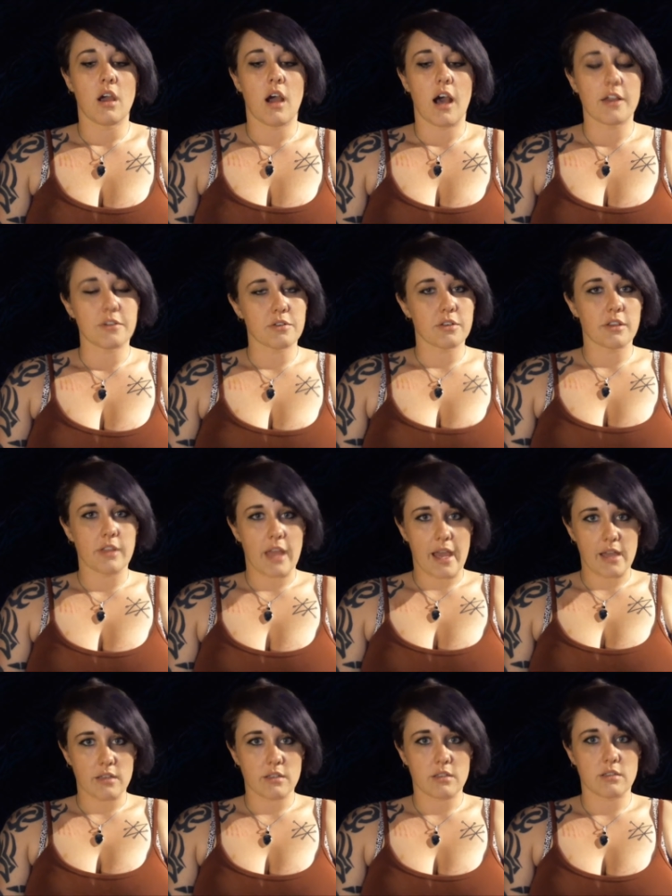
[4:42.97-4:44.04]
Other than
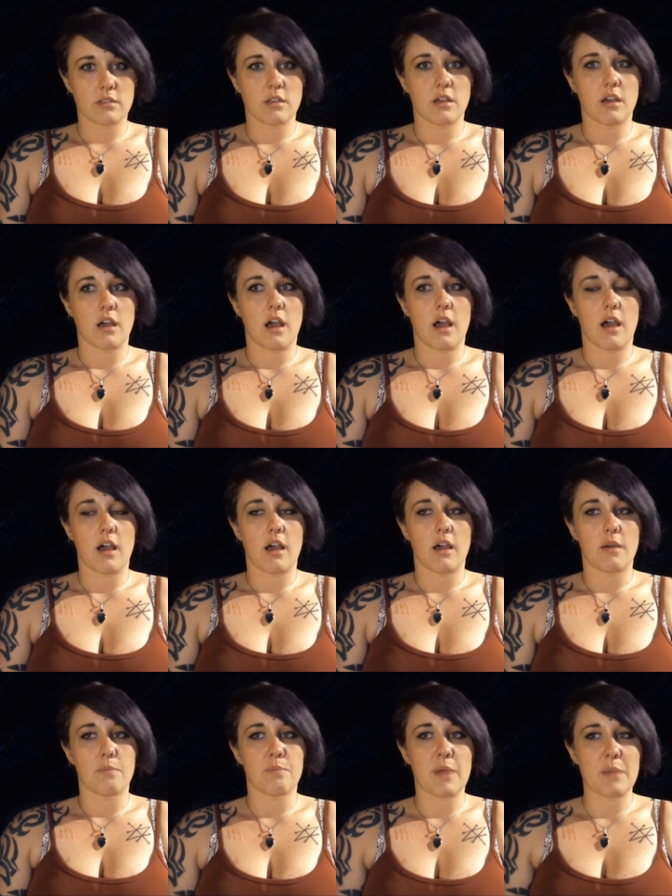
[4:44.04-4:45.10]
that,
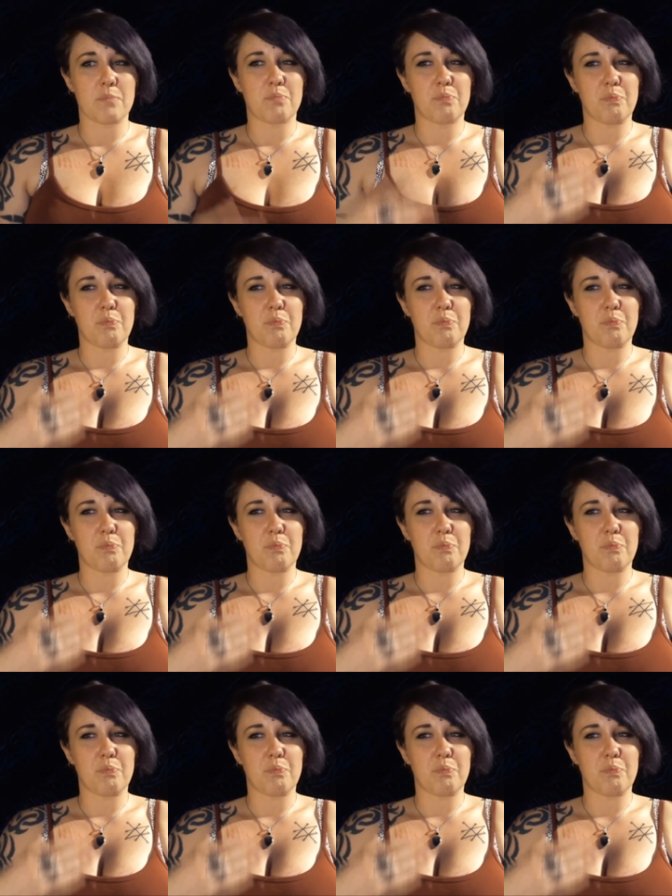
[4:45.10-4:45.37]
my